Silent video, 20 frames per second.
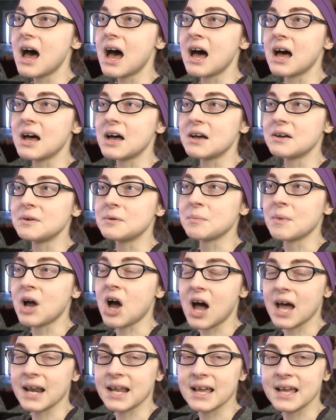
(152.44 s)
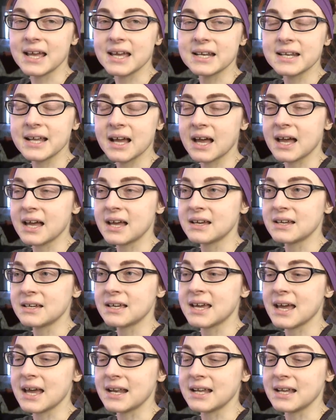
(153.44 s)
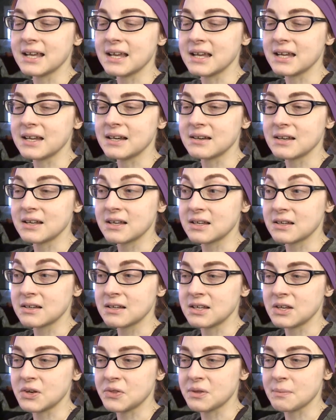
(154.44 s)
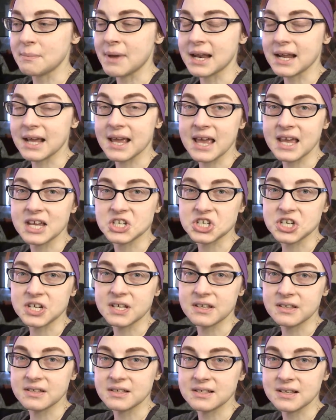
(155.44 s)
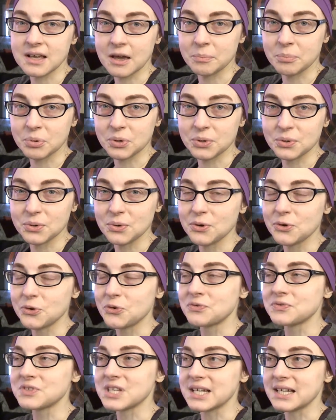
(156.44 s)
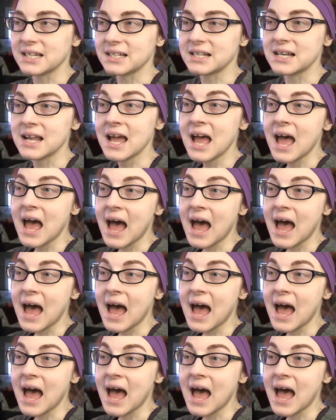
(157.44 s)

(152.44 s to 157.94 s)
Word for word: um, got it, uh, getting you know the medications approved and